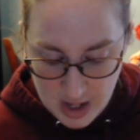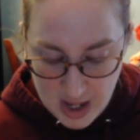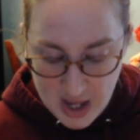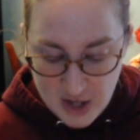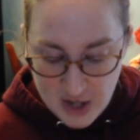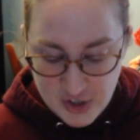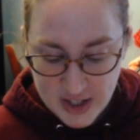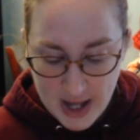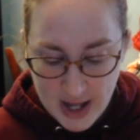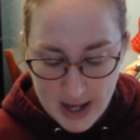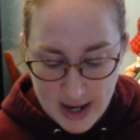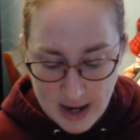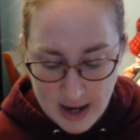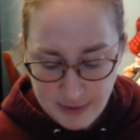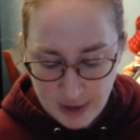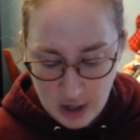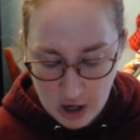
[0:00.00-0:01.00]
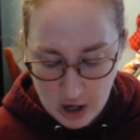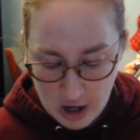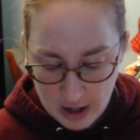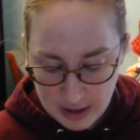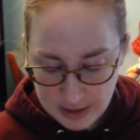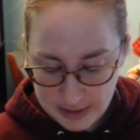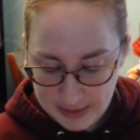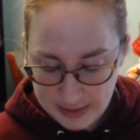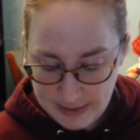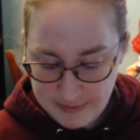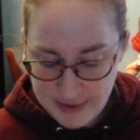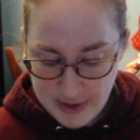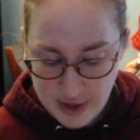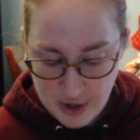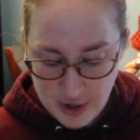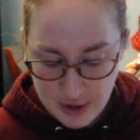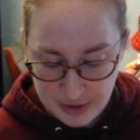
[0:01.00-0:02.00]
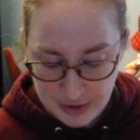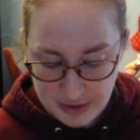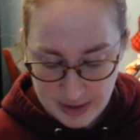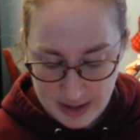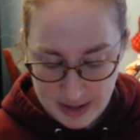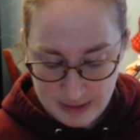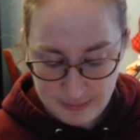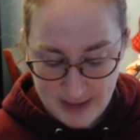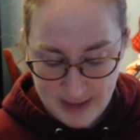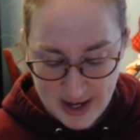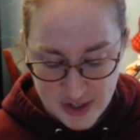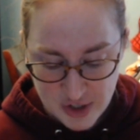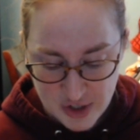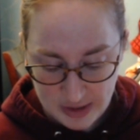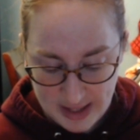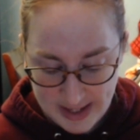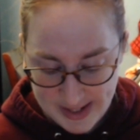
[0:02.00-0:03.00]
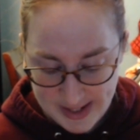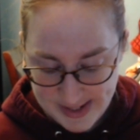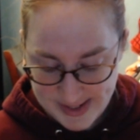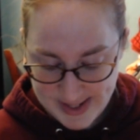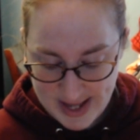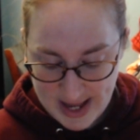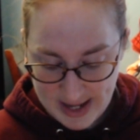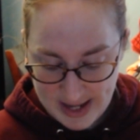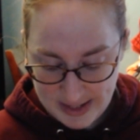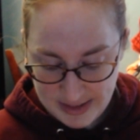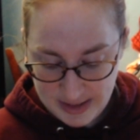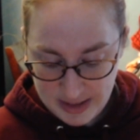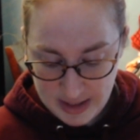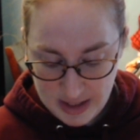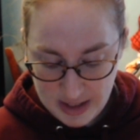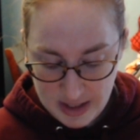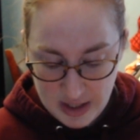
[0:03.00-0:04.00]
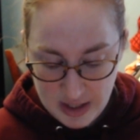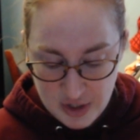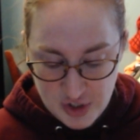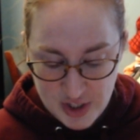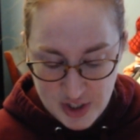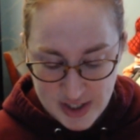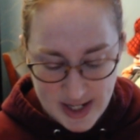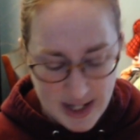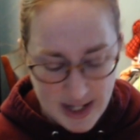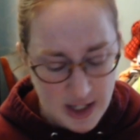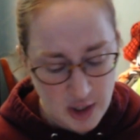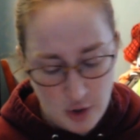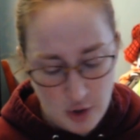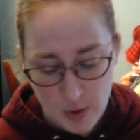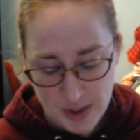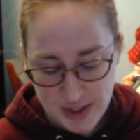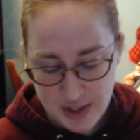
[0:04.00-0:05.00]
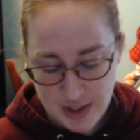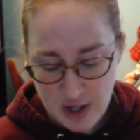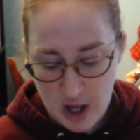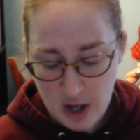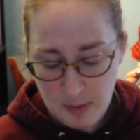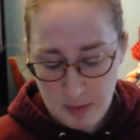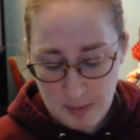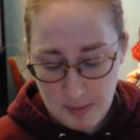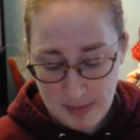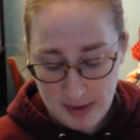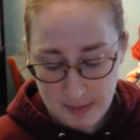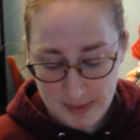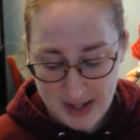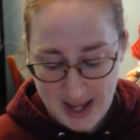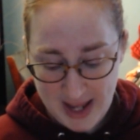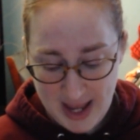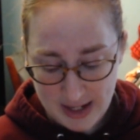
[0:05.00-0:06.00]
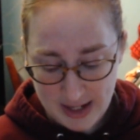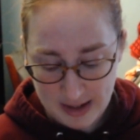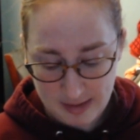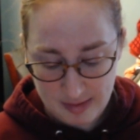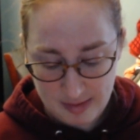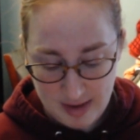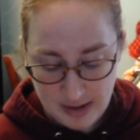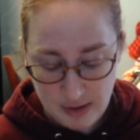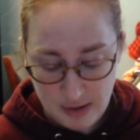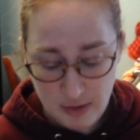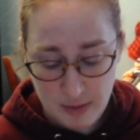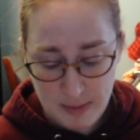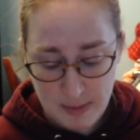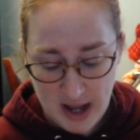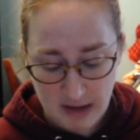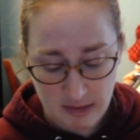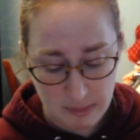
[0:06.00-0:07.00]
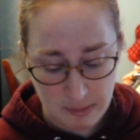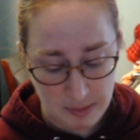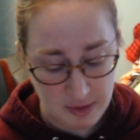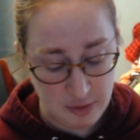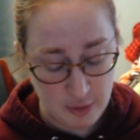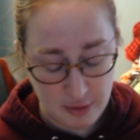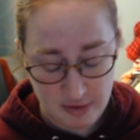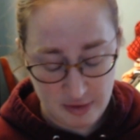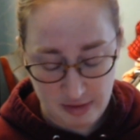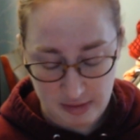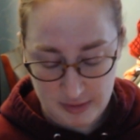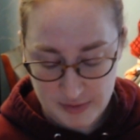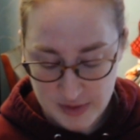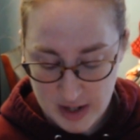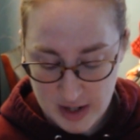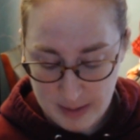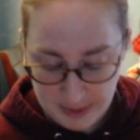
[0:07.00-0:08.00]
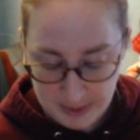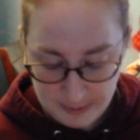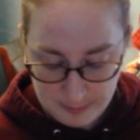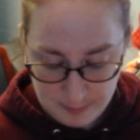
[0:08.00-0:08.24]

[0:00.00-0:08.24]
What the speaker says: She got out of the car, lifted the hood, and flashed her light inside. She had taken a course in automobile mechanics and knew the possible sources of trouble.